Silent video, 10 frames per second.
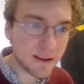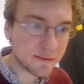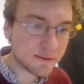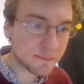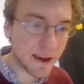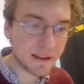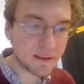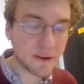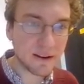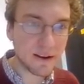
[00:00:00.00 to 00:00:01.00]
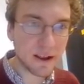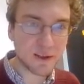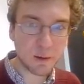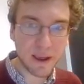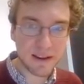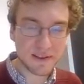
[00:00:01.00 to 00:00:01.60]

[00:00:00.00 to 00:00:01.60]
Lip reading: of math, but not so bad.